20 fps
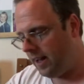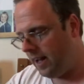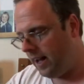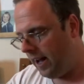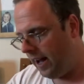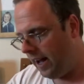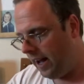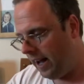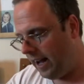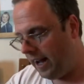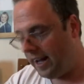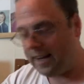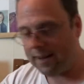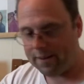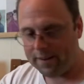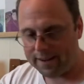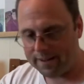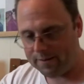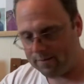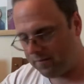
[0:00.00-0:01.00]

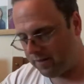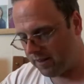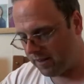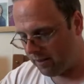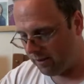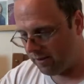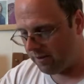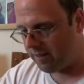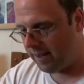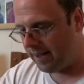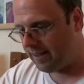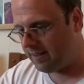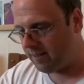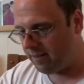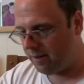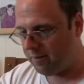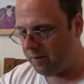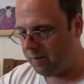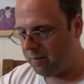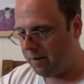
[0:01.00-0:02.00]
Anyway, so he slices
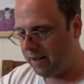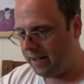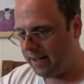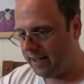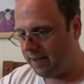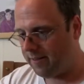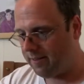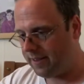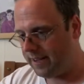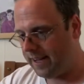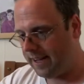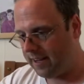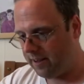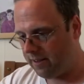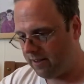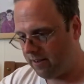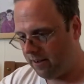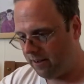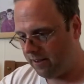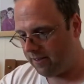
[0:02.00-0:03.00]
up the belly of a dead
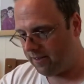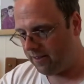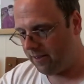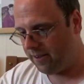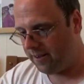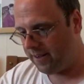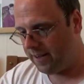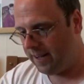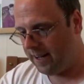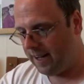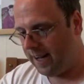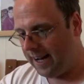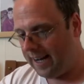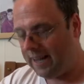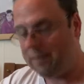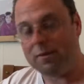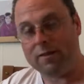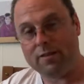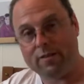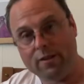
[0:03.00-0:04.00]
Tauntaun, and
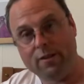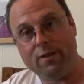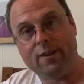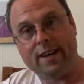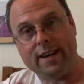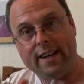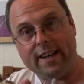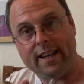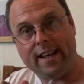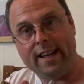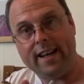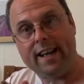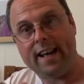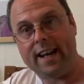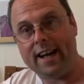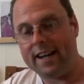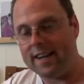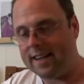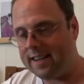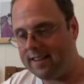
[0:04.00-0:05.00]
he puts Luke in there,
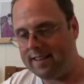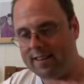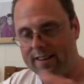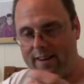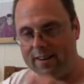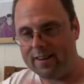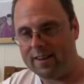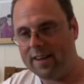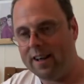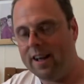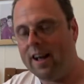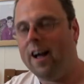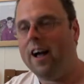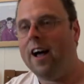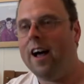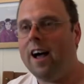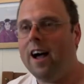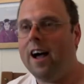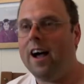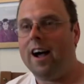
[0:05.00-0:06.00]
and
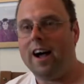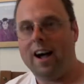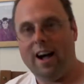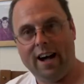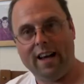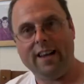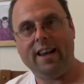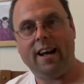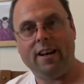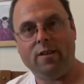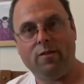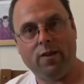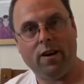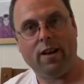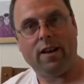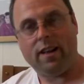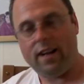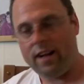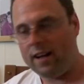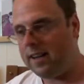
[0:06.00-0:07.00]
I
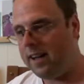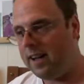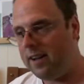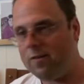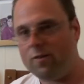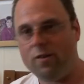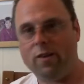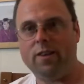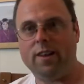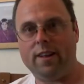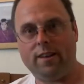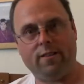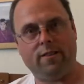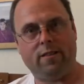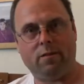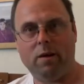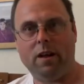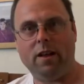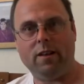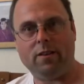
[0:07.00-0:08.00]
thought they
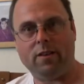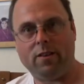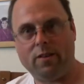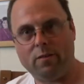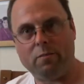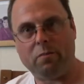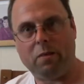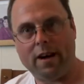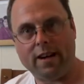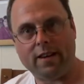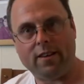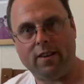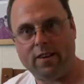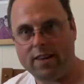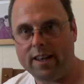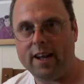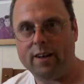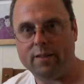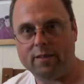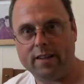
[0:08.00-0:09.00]
smelled bad on
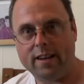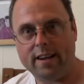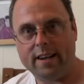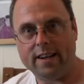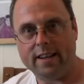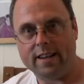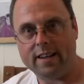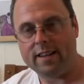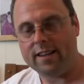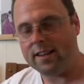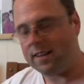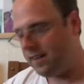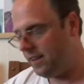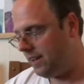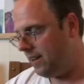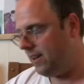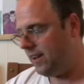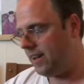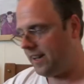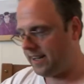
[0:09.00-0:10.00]
the outside,
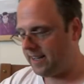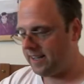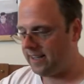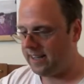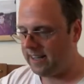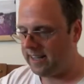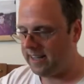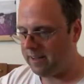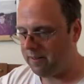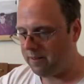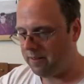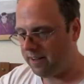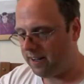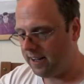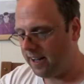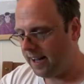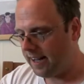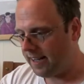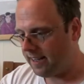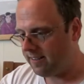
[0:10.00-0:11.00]
like the
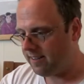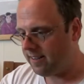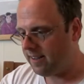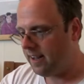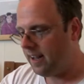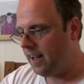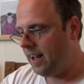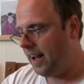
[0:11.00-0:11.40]
lines.